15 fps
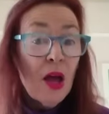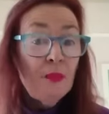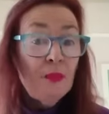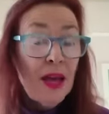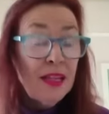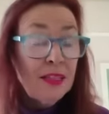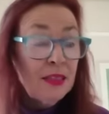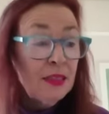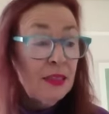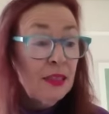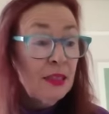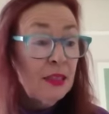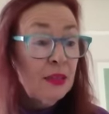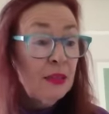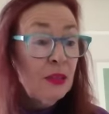but
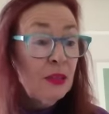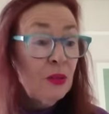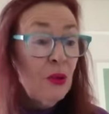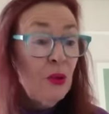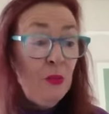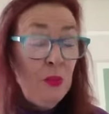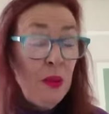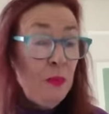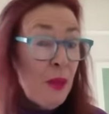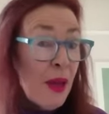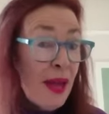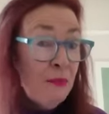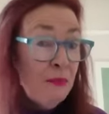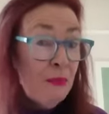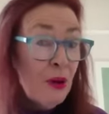could be
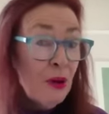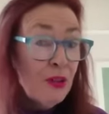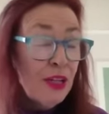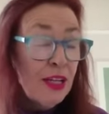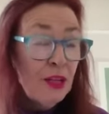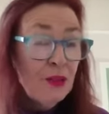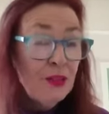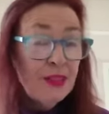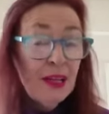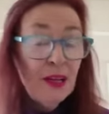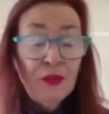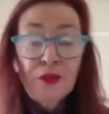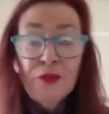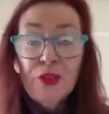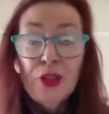Pam Bondi
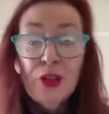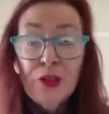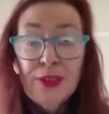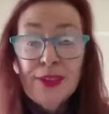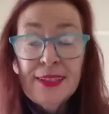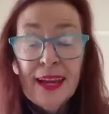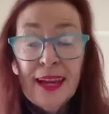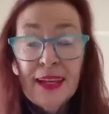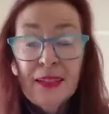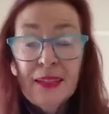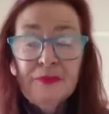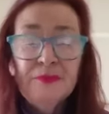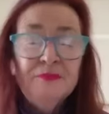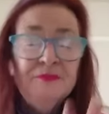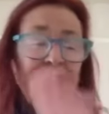herself. Turns
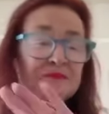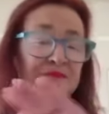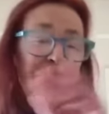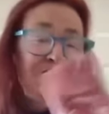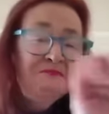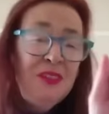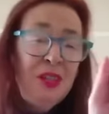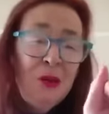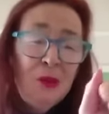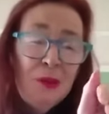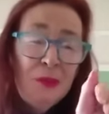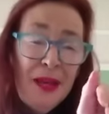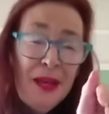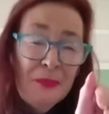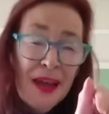out, you will
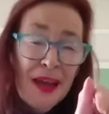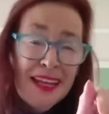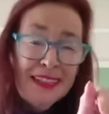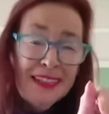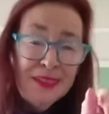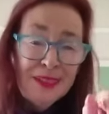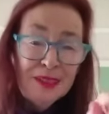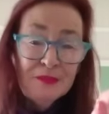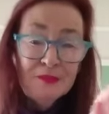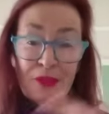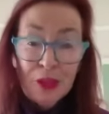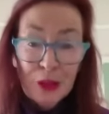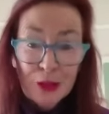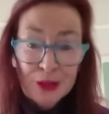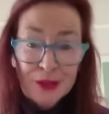be amazed,
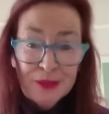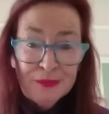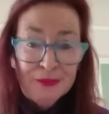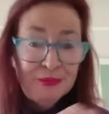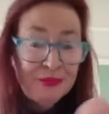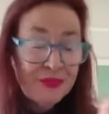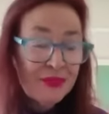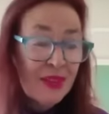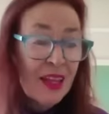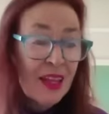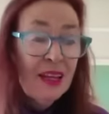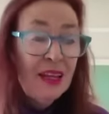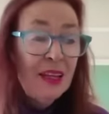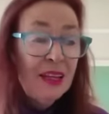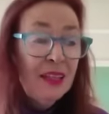not.
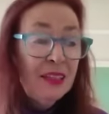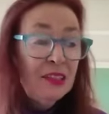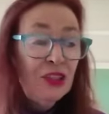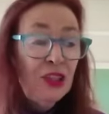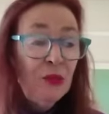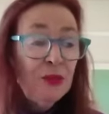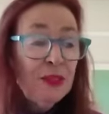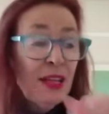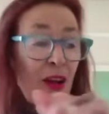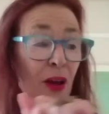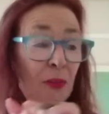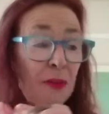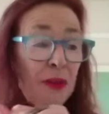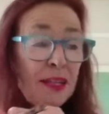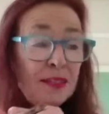She was a
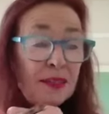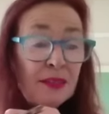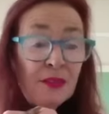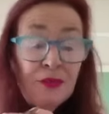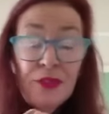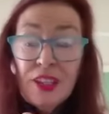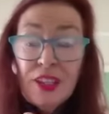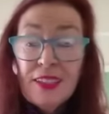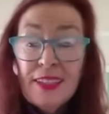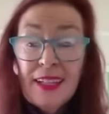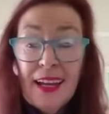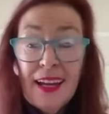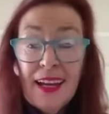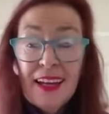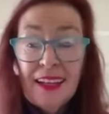lobbyist for
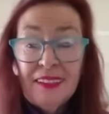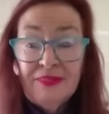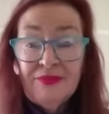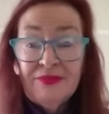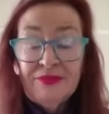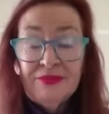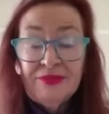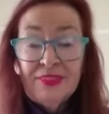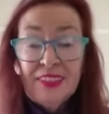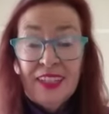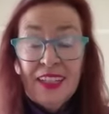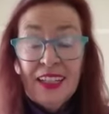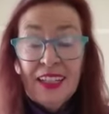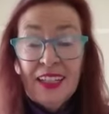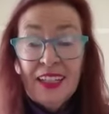Qatar
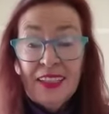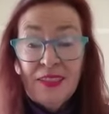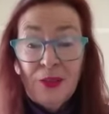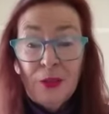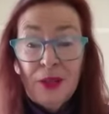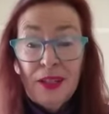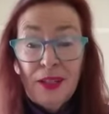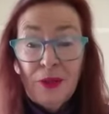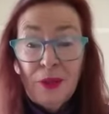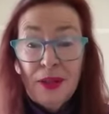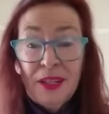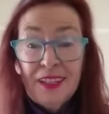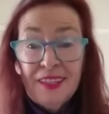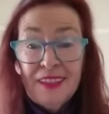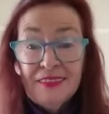in
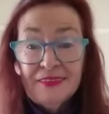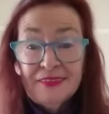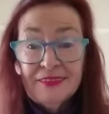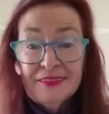2020.